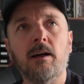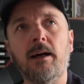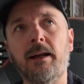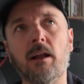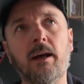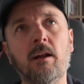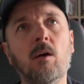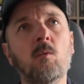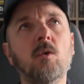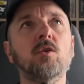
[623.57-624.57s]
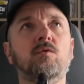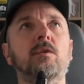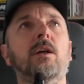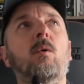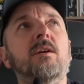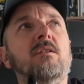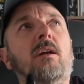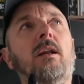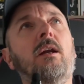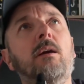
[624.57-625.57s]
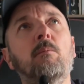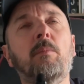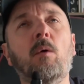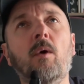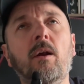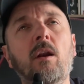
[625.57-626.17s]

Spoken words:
And I was really questioning it. But when